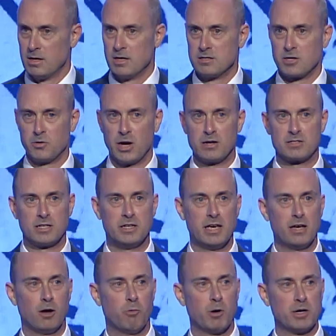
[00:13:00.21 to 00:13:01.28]
So here's the
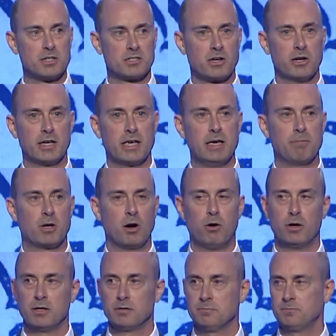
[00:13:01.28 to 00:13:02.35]
deal. We're just going to keep
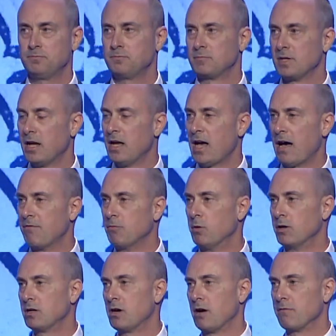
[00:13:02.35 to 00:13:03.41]
going, having
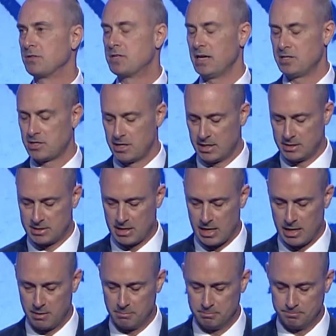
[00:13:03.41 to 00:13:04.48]
one conversation at a
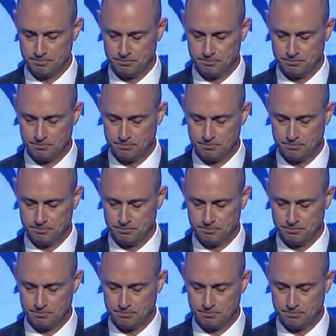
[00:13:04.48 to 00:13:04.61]
time.